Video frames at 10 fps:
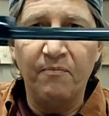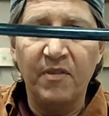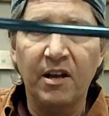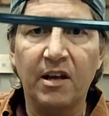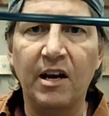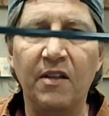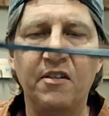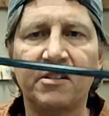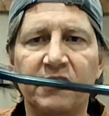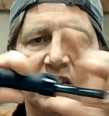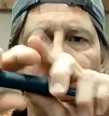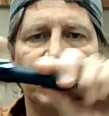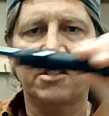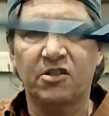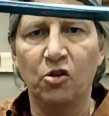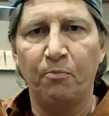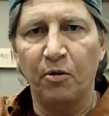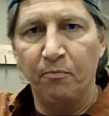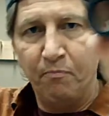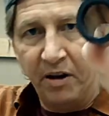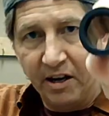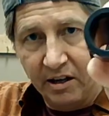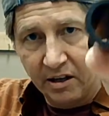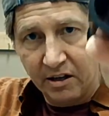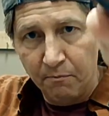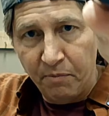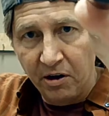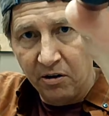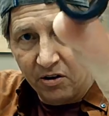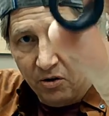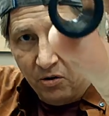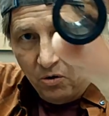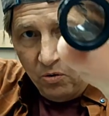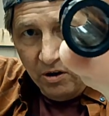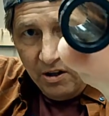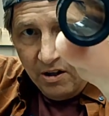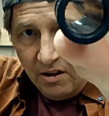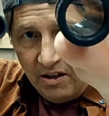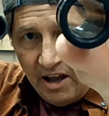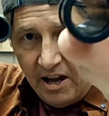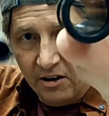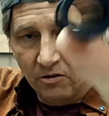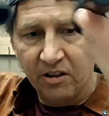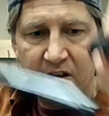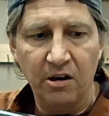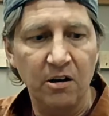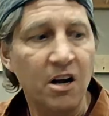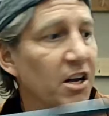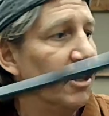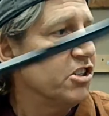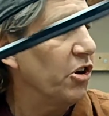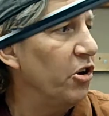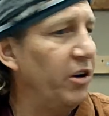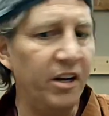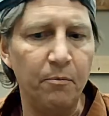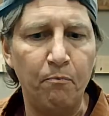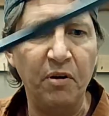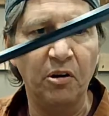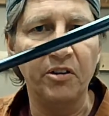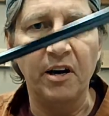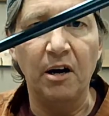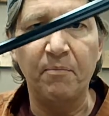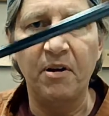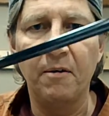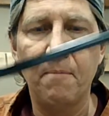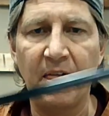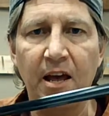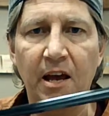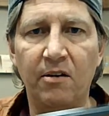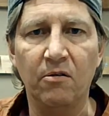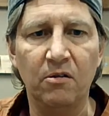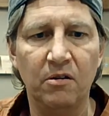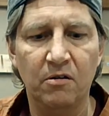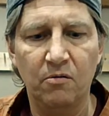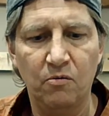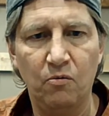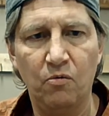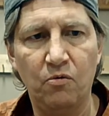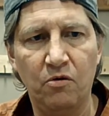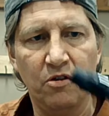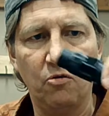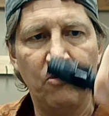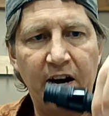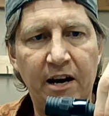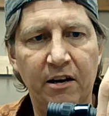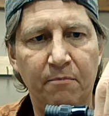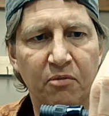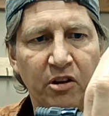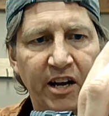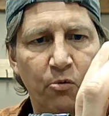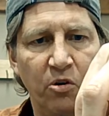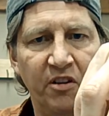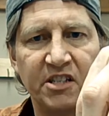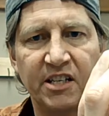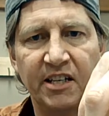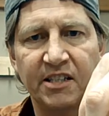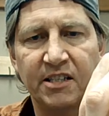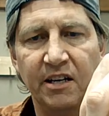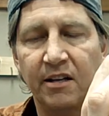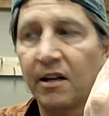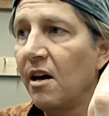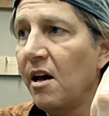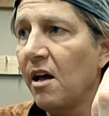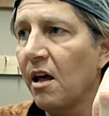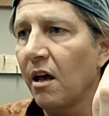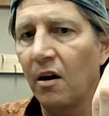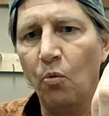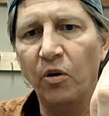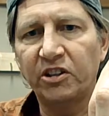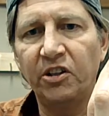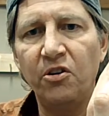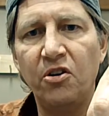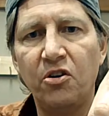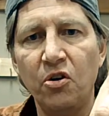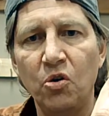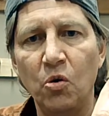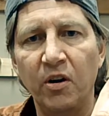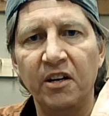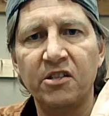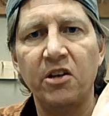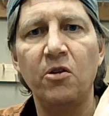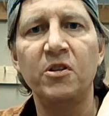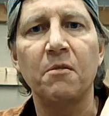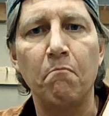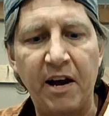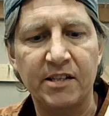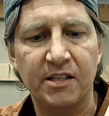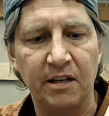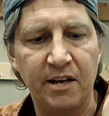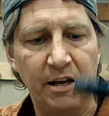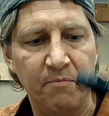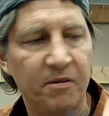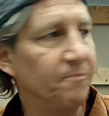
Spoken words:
Again, it's super big compared to the handle right there. So you need to build up the handle, the rod blank, where this is going to sit. And what you do is you use masking tape.